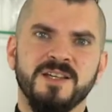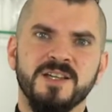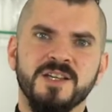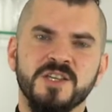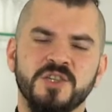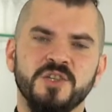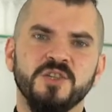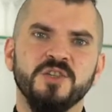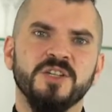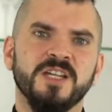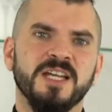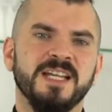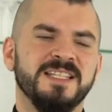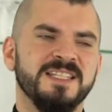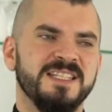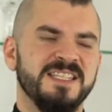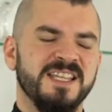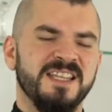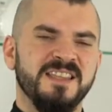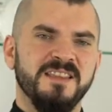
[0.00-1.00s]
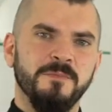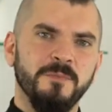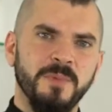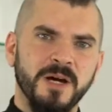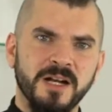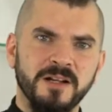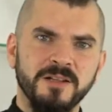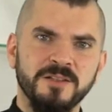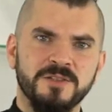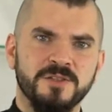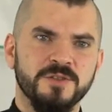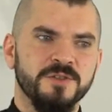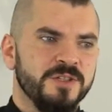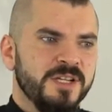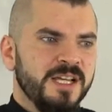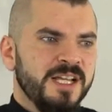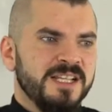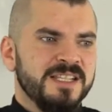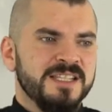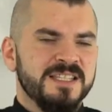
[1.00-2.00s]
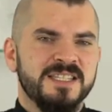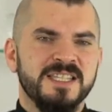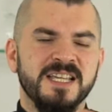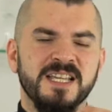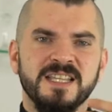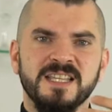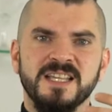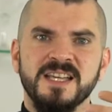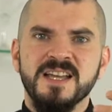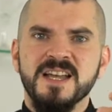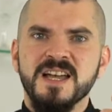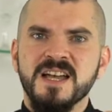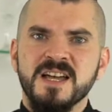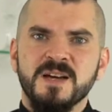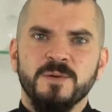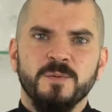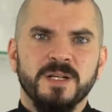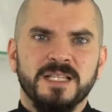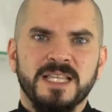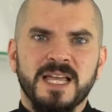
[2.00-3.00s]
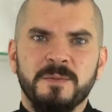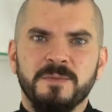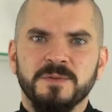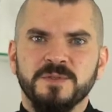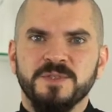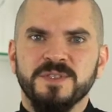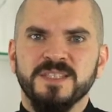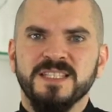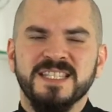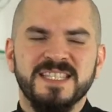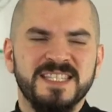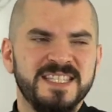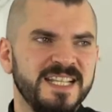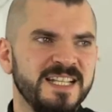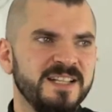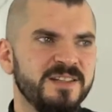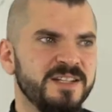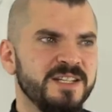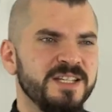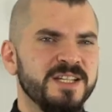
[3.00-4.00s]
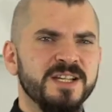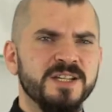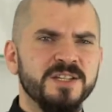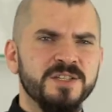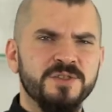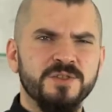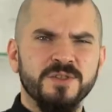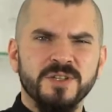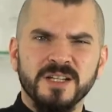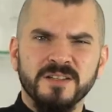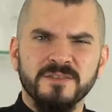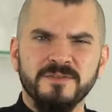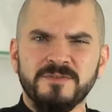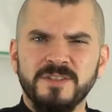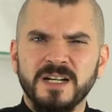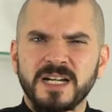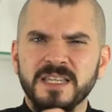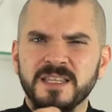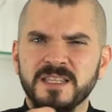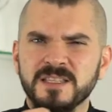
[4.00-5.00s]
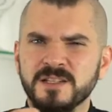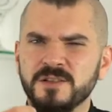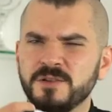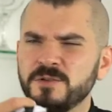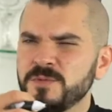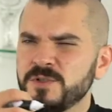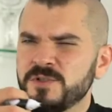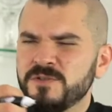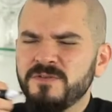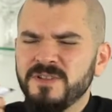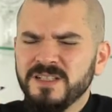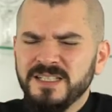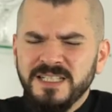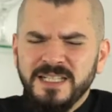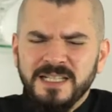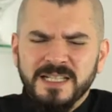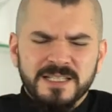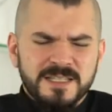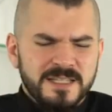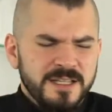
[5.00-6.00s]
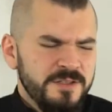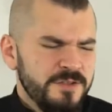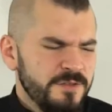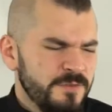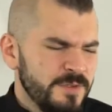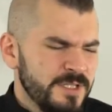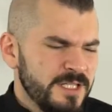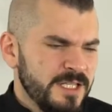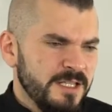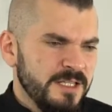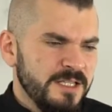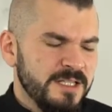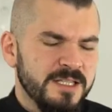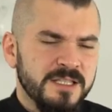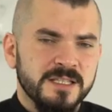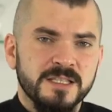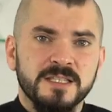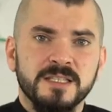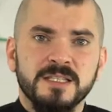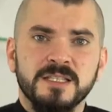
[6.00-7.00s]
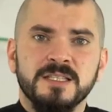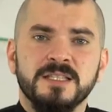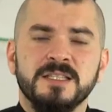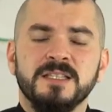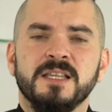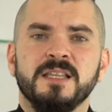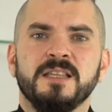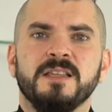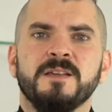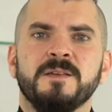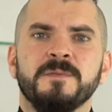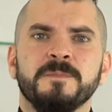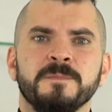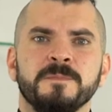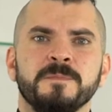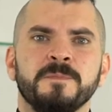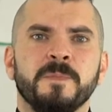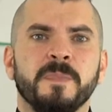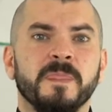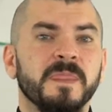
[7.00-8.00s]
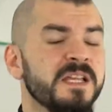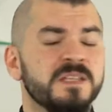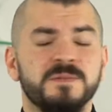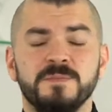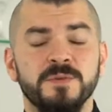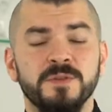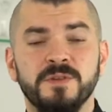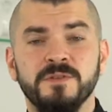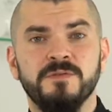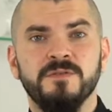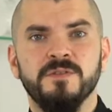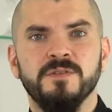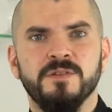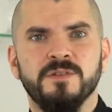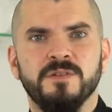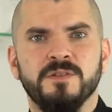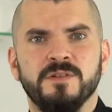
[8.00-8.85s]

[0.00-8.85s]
So you can understand the barrel, so you can understand what happened to the distillery, so you can find these aromas of vanilla inside your whiskey and this and this and this and that. That's beautiful.